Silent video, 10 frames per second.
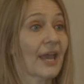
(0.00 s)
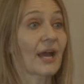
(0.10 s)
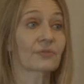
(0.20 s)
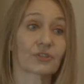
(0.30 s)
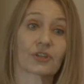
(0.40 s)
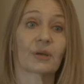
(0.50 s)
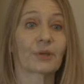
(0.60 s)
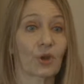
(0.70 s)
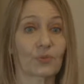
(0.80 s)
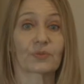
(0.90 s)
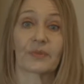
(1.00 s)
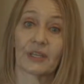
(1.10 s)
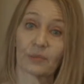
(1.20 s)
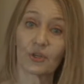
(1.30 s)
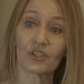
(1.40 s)
after coming home from
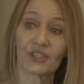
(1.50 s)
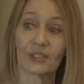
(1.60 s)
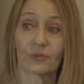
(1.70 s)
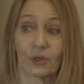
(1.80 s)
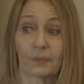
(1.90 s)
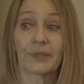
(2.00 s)
the emergency room,